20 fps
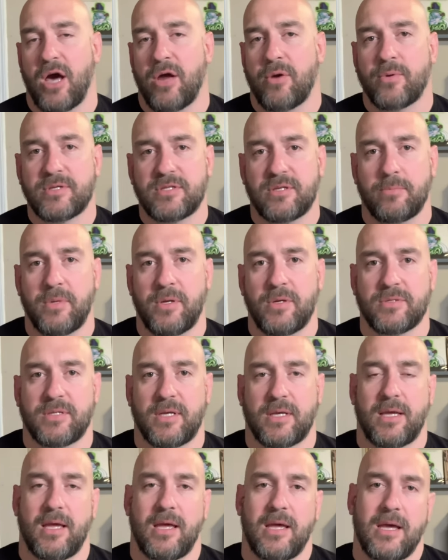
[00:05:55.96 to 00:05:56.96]
genres of
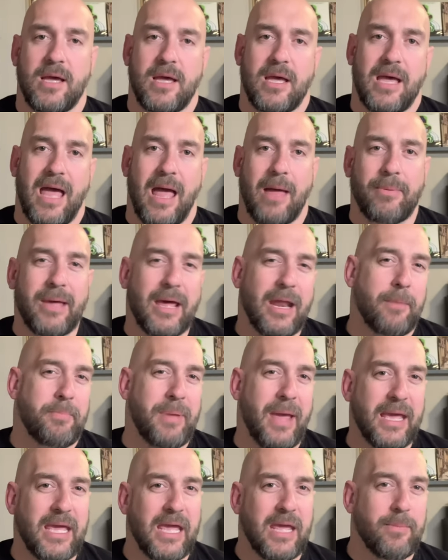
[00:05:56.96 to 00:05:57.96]
music. I'm
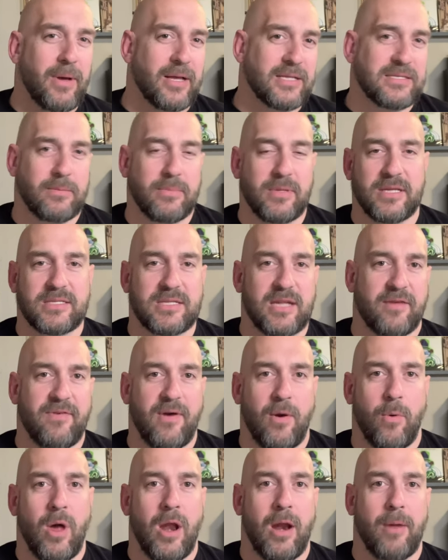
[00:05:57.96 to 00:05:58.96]
kind of picky about some of the
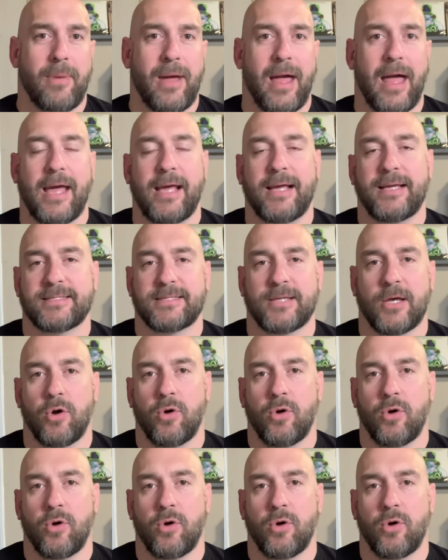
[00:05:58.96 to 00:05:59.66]
stuff I want to buy.